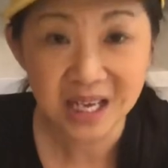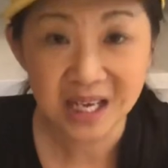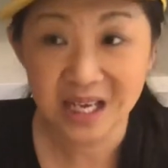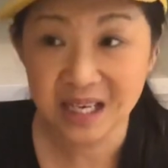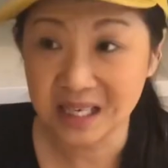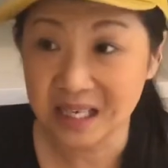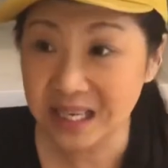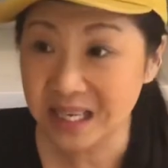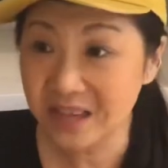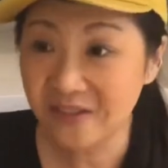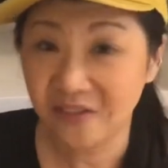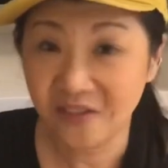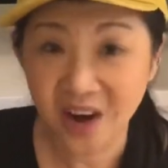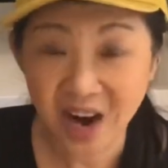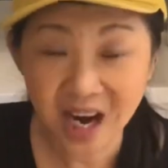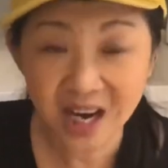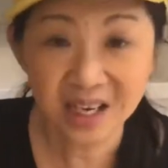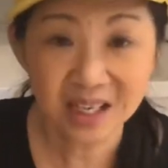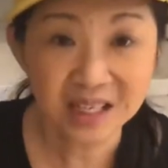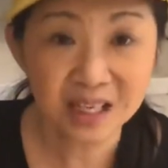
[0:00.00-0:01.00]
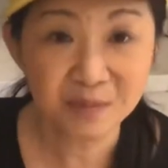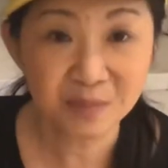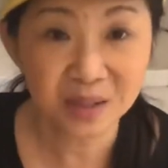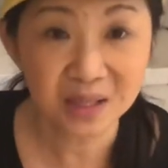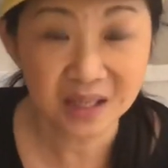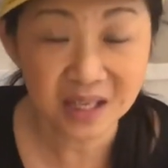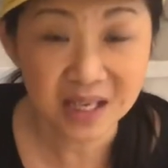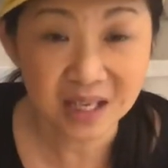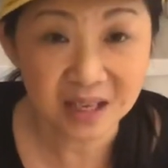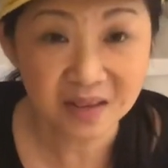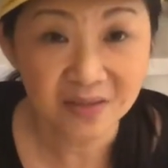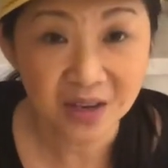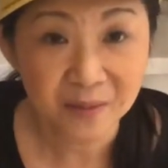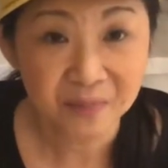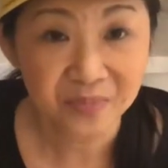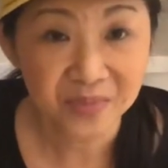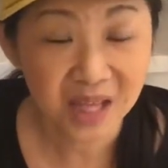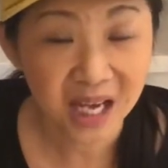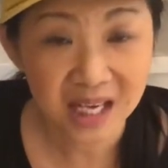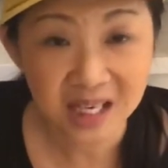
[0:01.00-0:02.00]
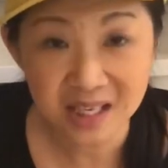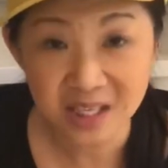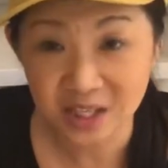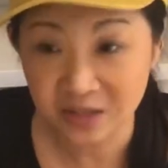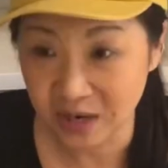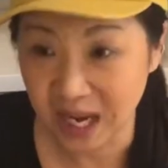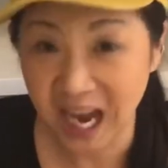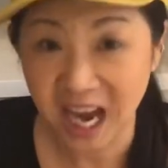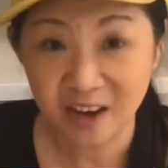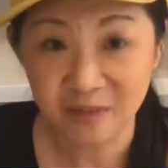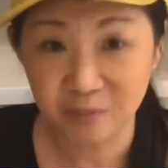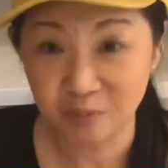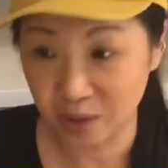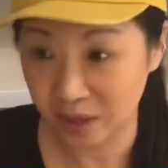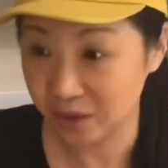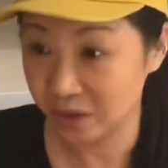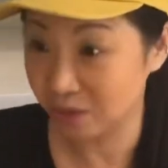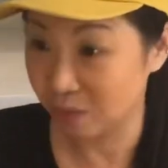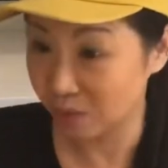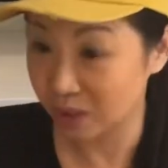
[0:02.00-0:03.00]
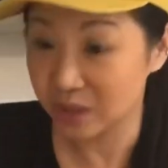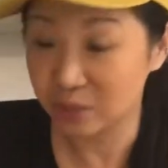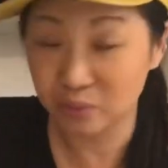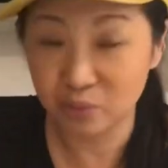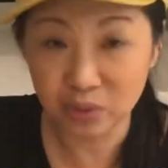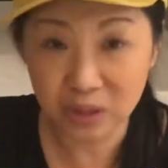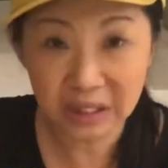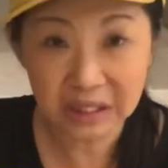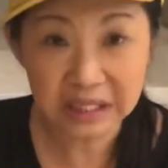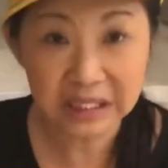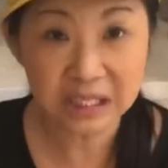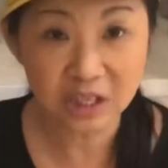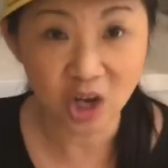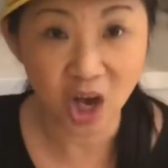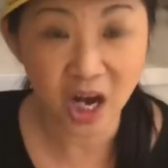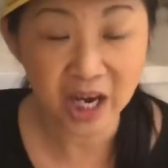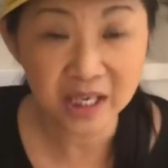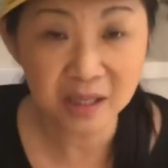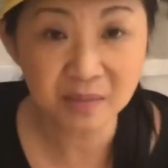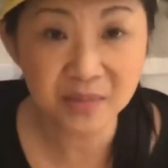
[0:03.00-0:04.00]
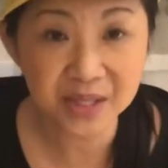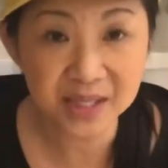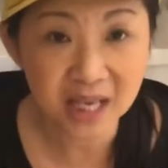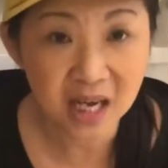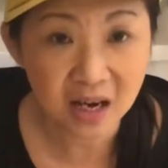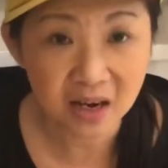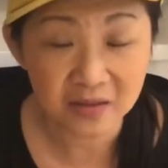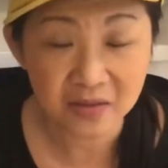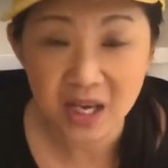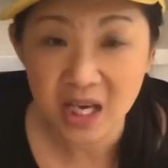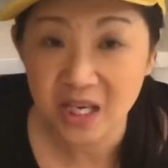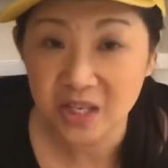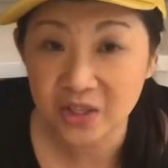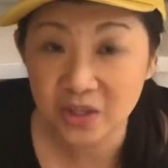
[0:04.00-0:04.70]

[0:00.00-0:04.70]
and he finally believed that his half-brother was really God himself.